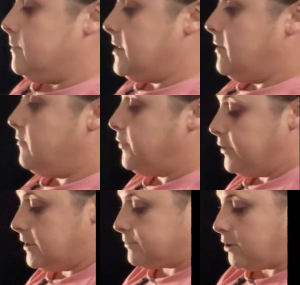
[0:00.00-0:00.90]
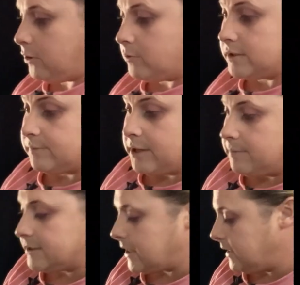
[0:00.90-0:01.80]
tin foil as well, because when the
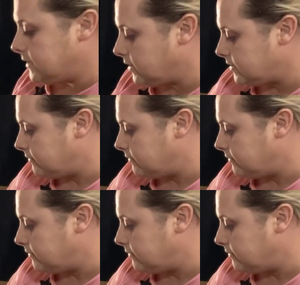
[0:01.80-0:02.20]
potatoes